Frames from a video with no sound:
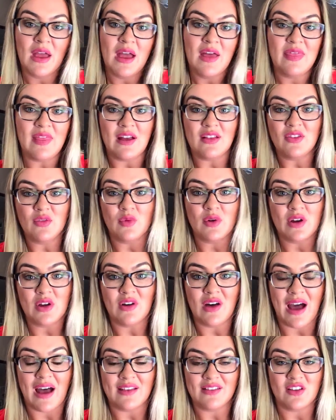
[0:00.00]
That's where you'll
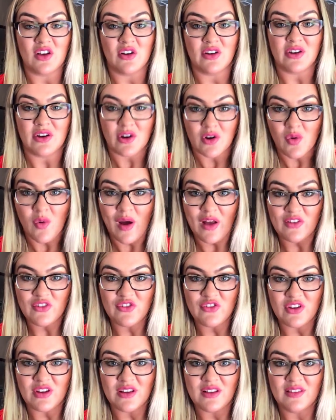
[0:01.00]
ask all your
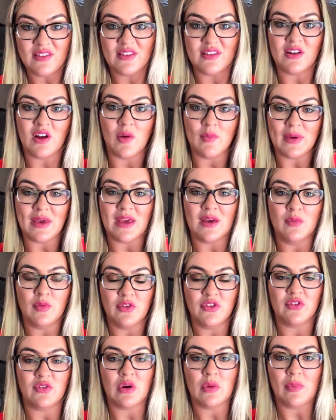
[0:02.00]
questions, and I'll be able
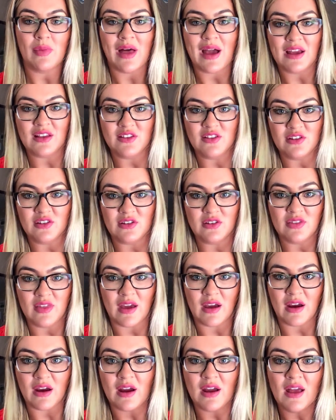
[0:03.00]
to reply to you
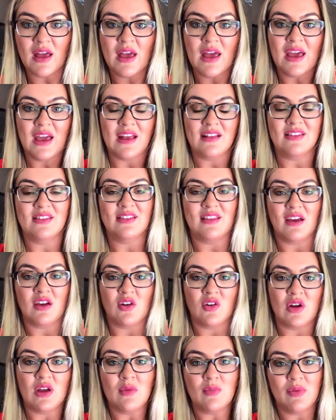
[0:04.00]
there. It's a
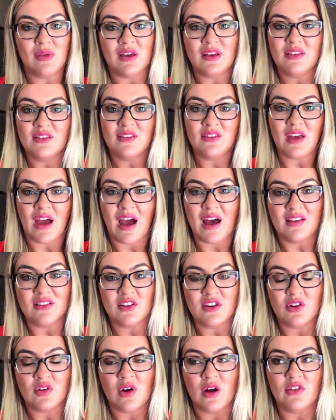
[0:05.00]
great place to ask
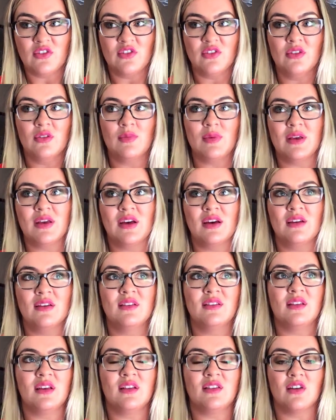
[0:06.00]
your questions
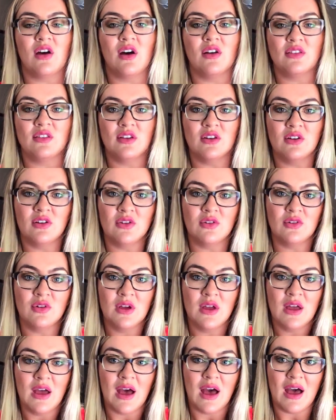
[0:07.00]
because it's also
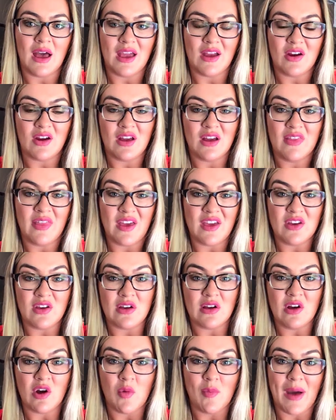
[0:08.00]
an area that you can
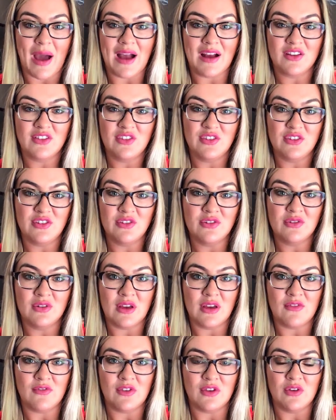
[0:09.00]
go back to
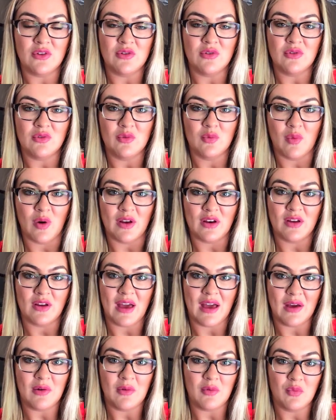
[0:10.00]
if you want to
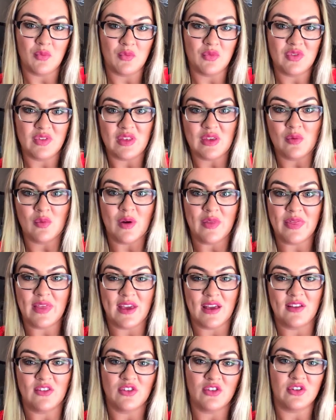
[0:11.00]
see what the
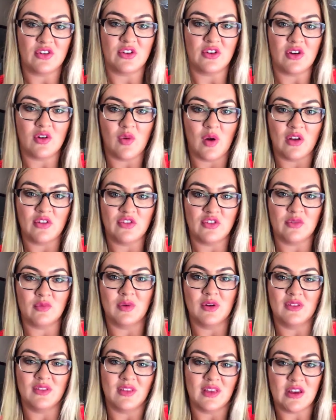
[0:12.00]
answer to your question
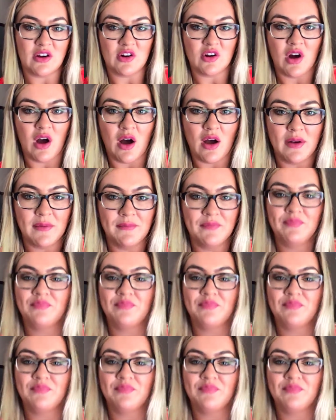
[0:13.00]
was later on.